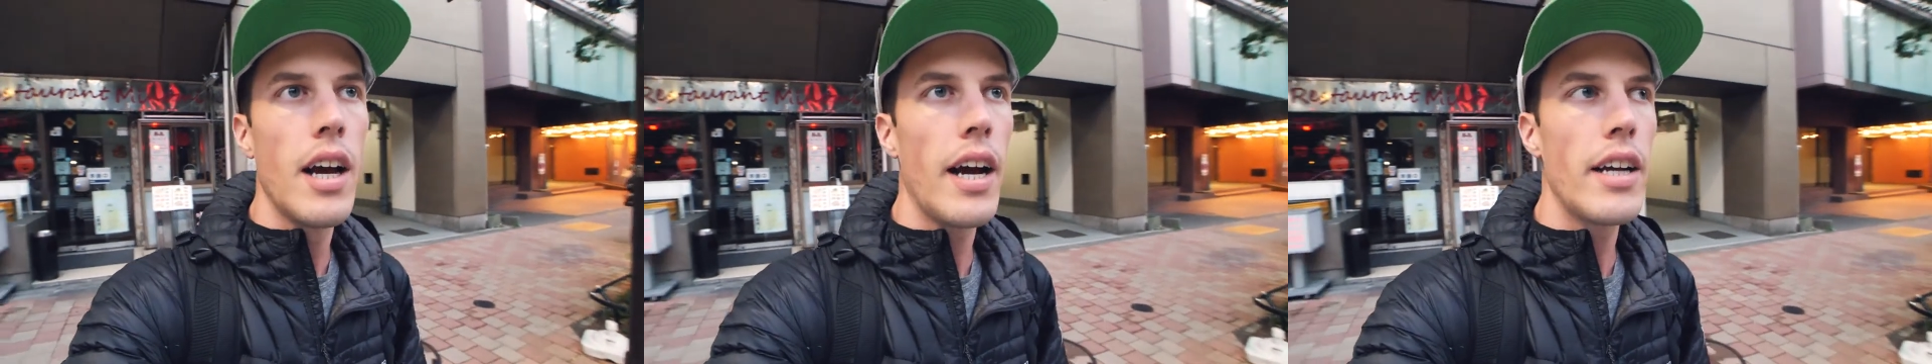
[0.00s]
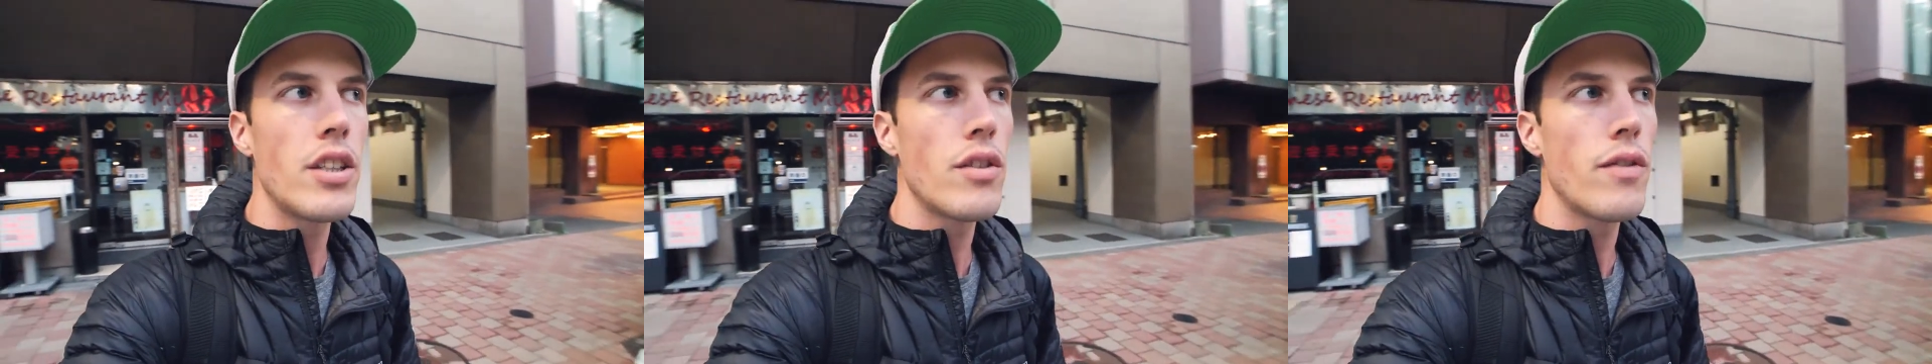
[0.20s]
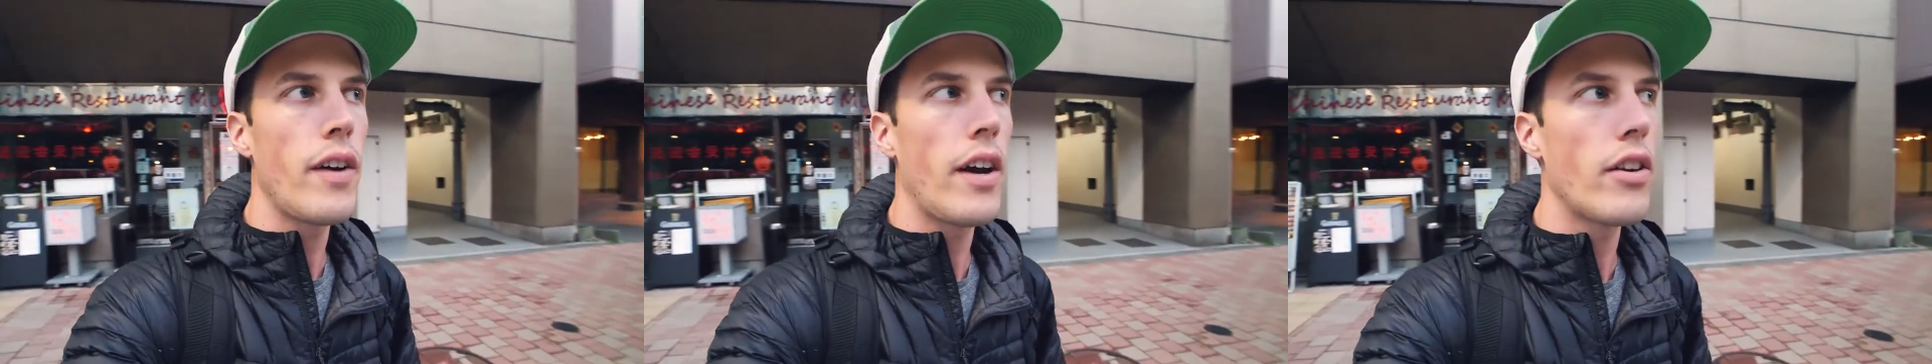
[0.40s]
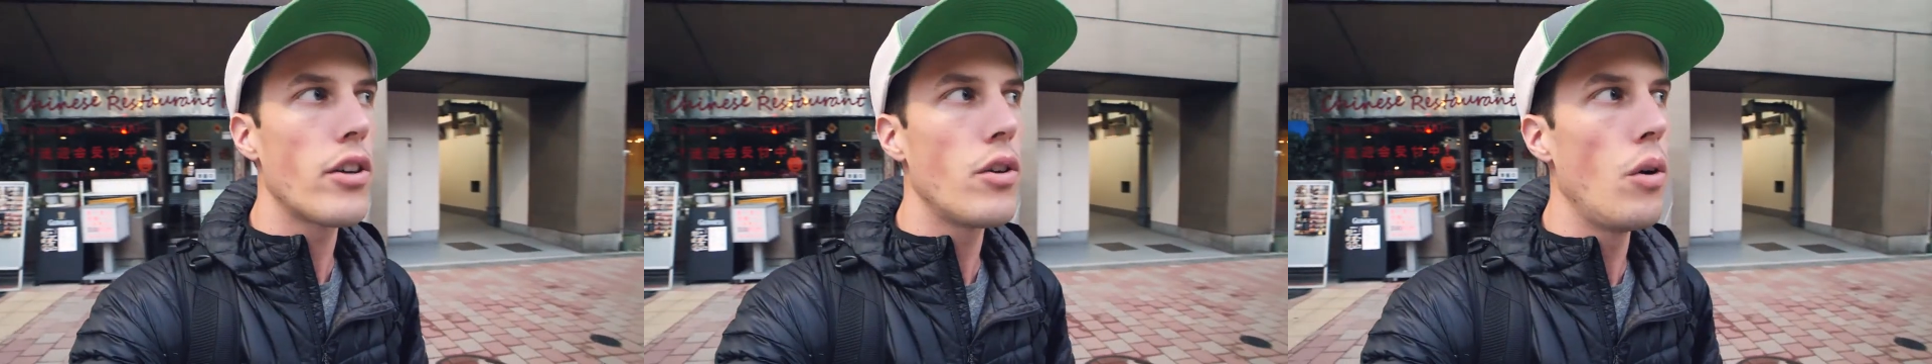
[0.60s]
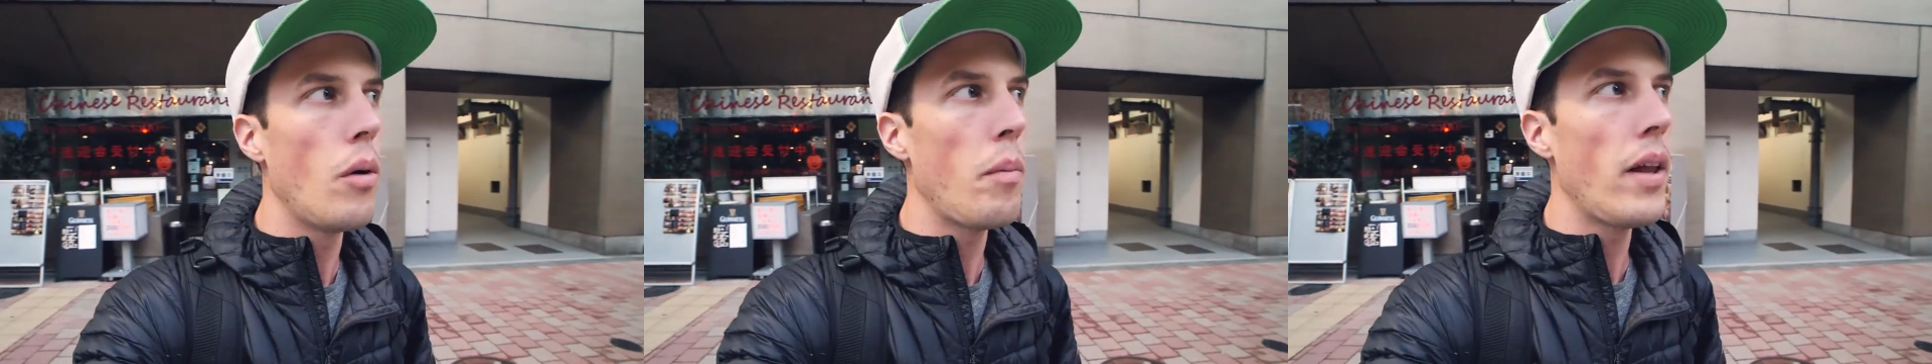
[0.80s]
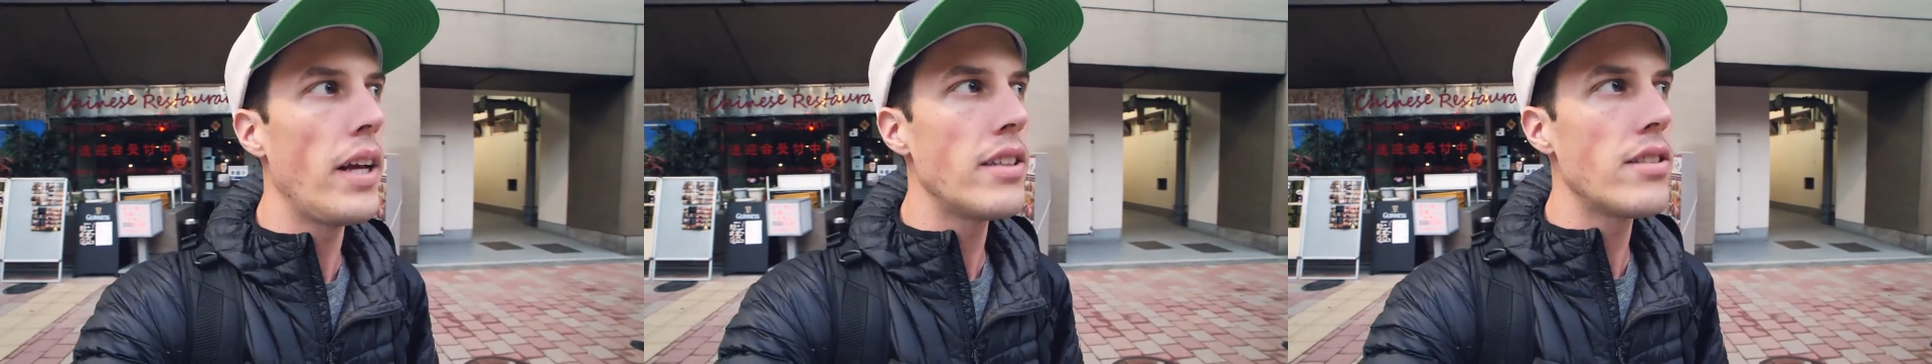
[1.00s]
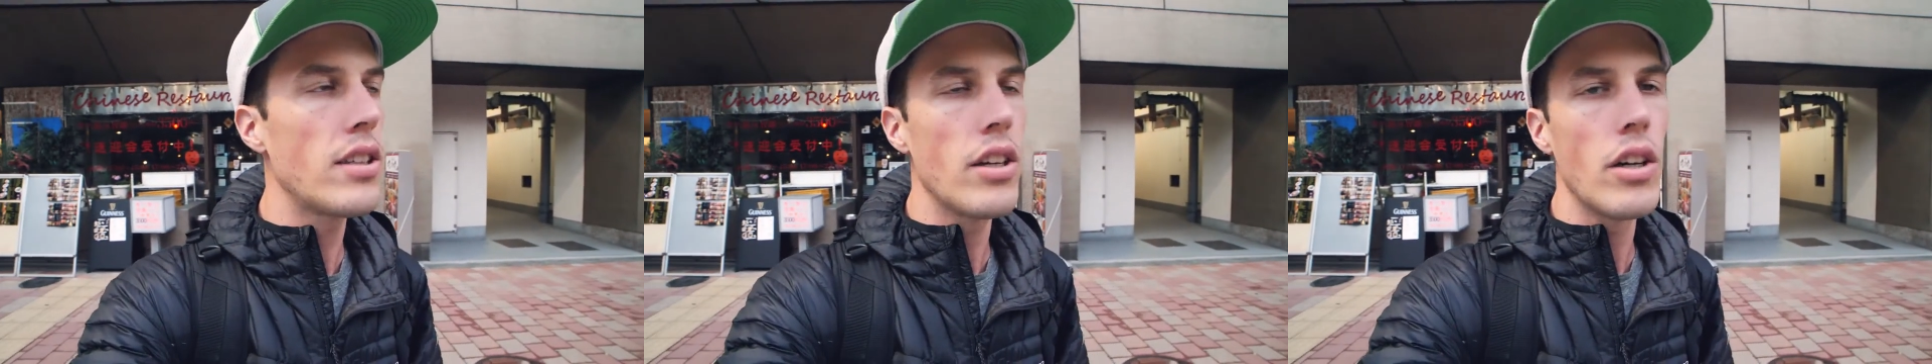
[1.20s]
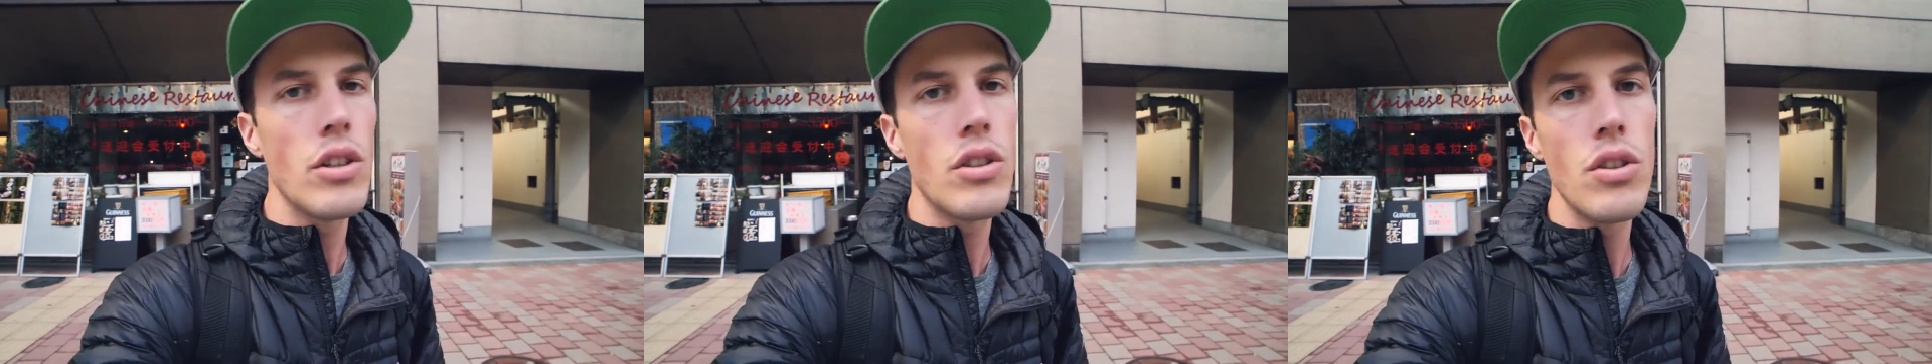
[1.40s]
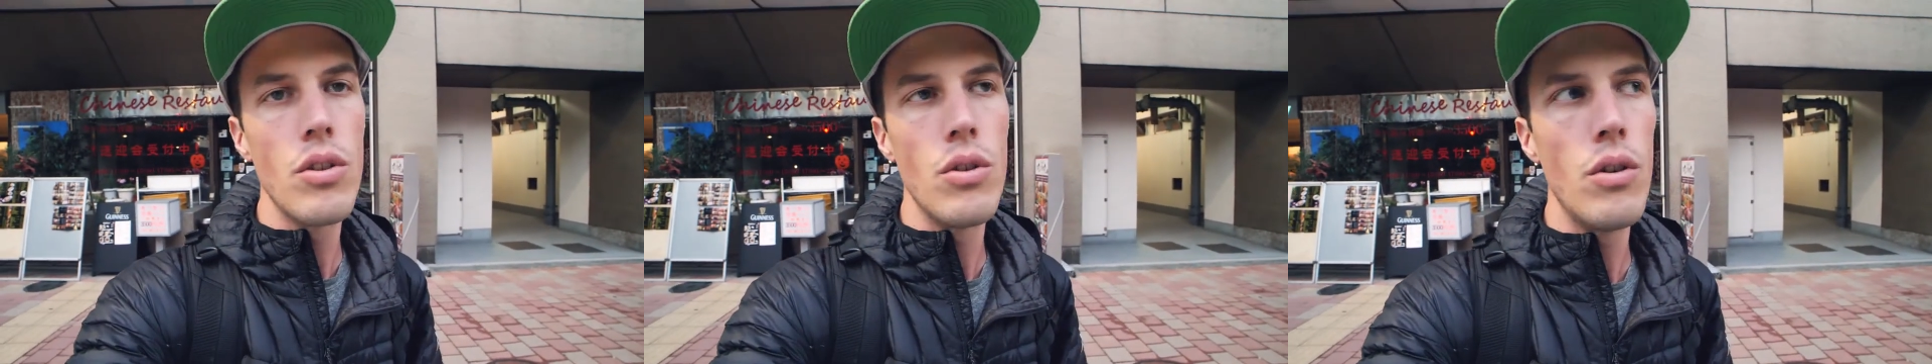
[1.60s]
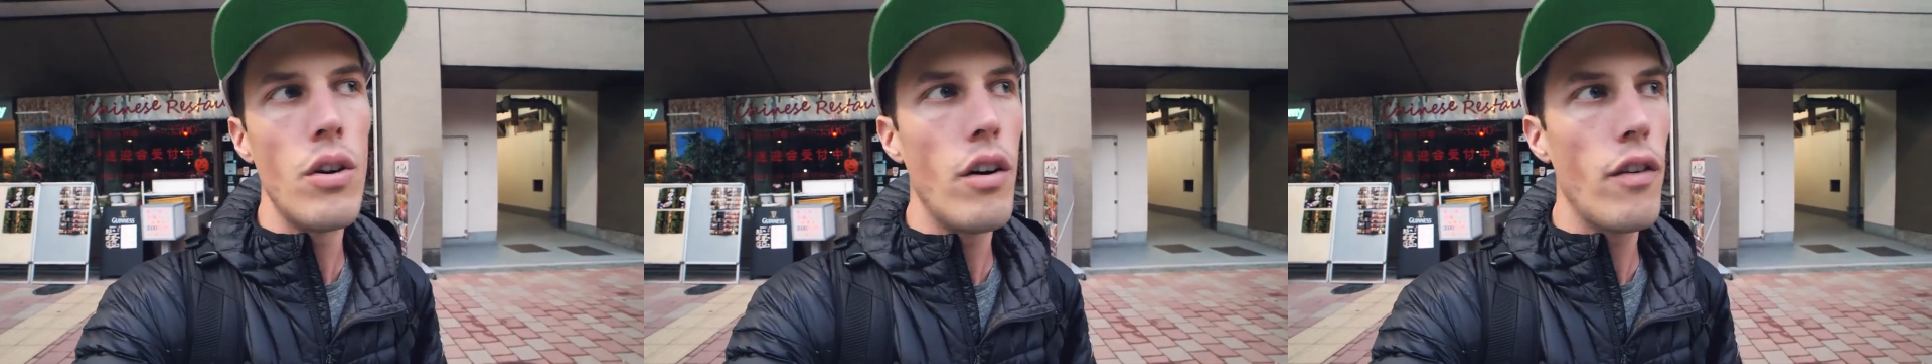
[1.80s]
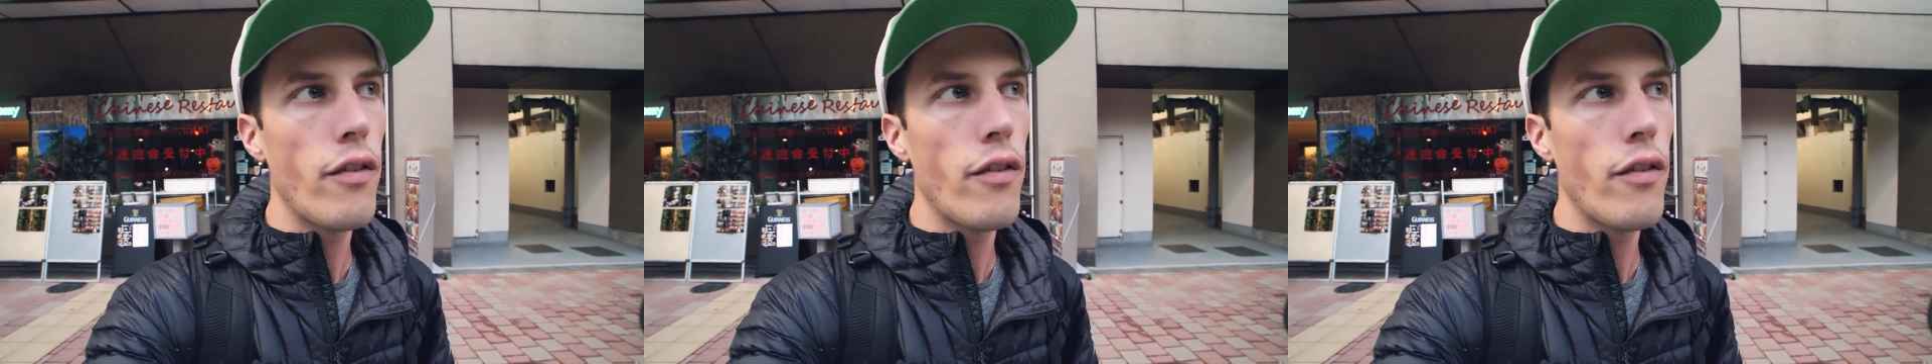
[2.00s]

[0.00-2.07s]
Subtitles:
I just found a cool place to go to